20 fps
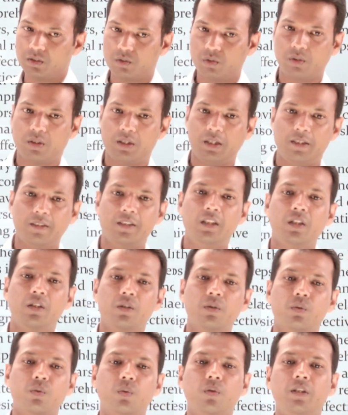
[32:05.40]
Okay,
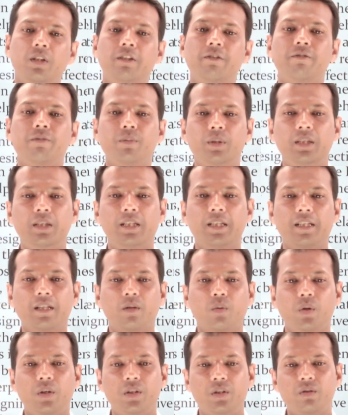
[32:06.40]
so if we are
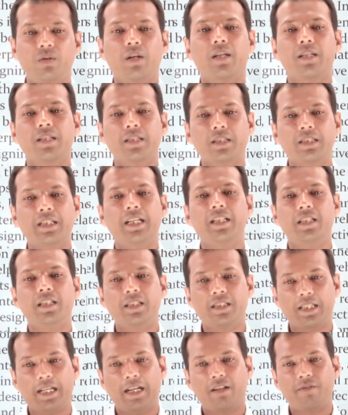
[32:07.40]
going to understand
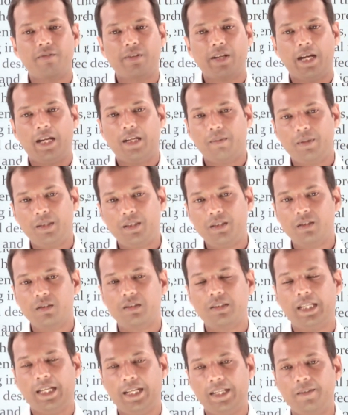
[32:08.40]
these kind of dynamics,
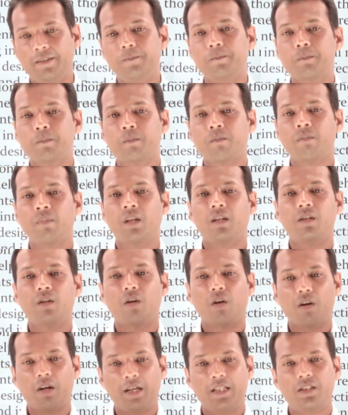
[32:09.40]
then the
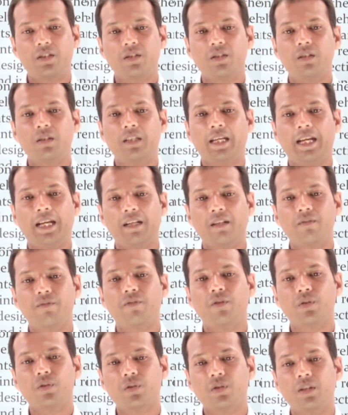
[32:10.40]
organization can
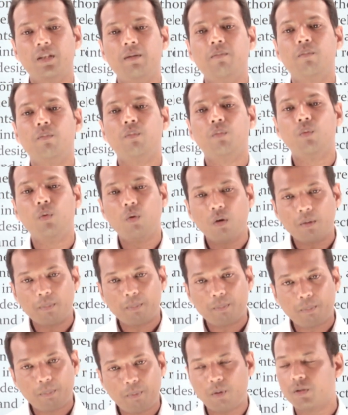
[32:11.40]
foster a more
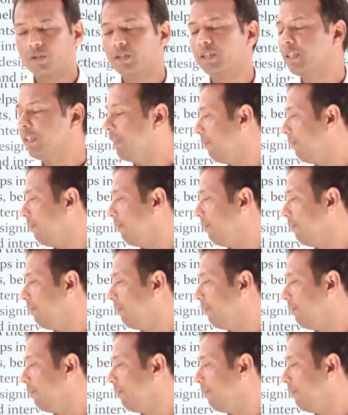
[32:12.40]
positive